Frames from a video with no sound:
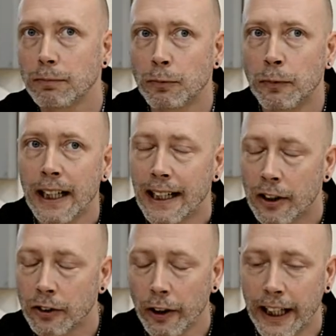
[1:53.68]
really
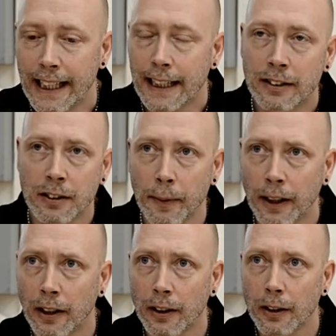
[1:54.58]
because I needed something.
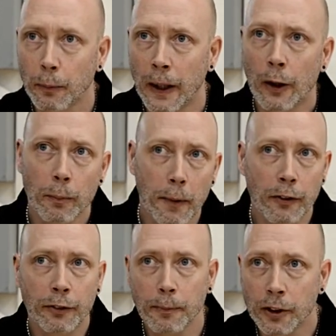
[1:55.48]
When I
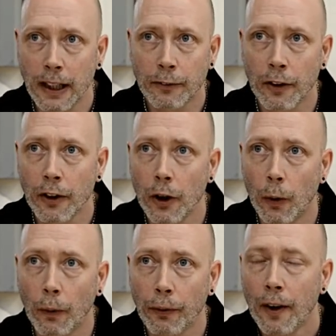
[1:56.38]
moved from south to the
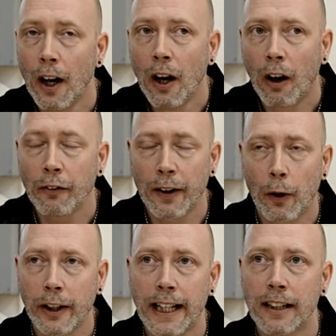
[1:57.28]
north, I felt
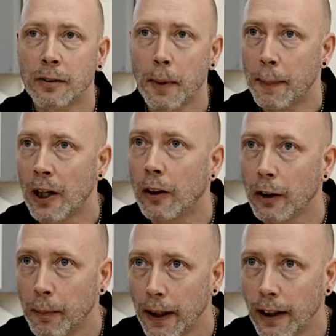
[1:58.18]
I needed something
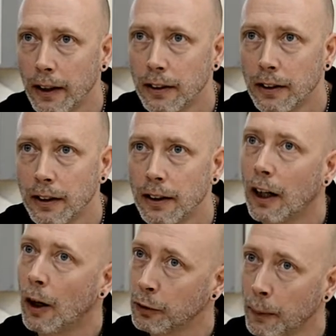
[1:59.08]
behind me.
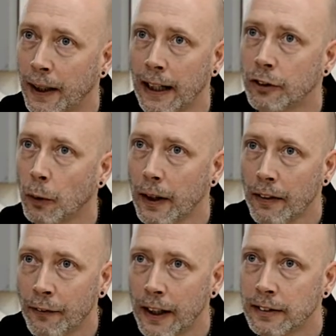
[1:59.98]
I was up against all the other
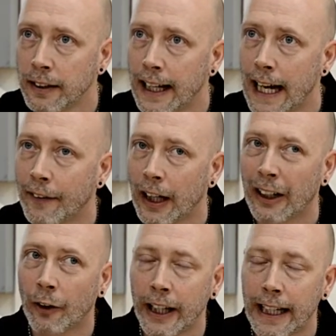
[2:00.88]
fitters in the area
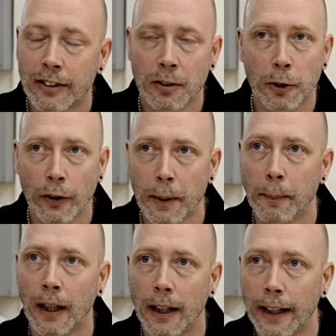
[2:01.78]
and I needed some
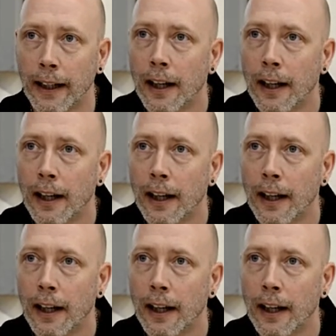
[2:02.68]
credibility.